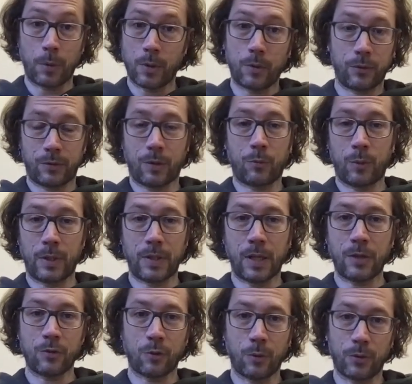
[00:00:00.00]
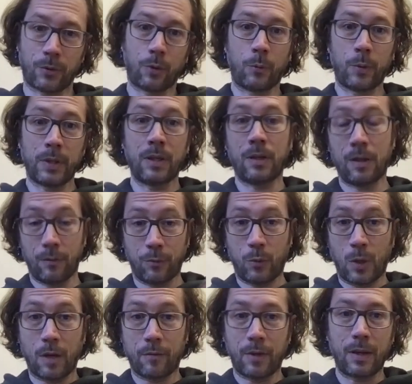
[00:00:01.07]
It's not really dangerous. Already, if you
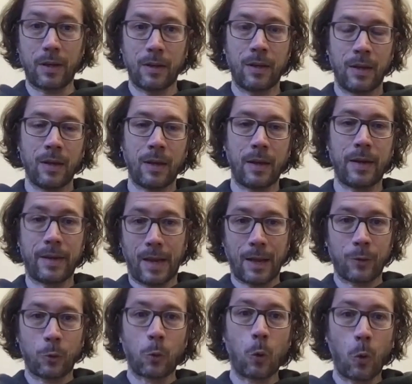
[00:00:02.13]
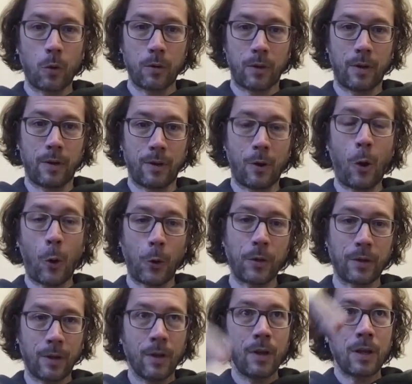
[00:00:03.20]
have a candle on,